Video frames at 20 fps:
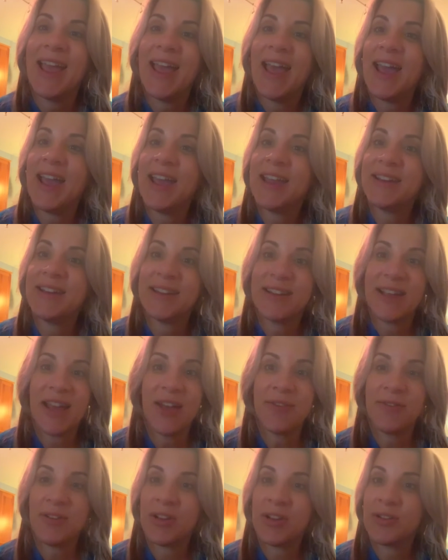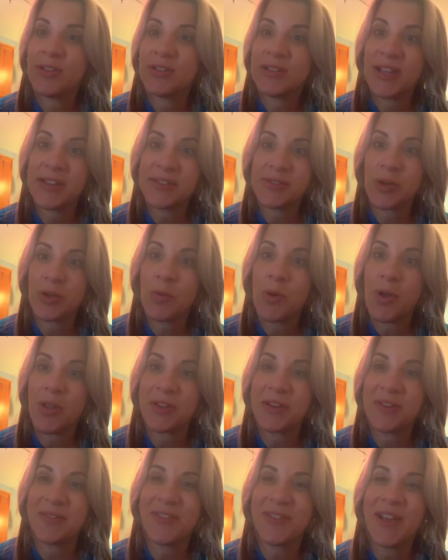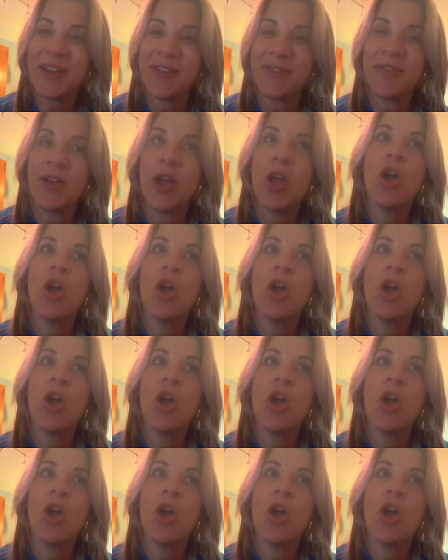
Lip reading: and have a lesser quality of life.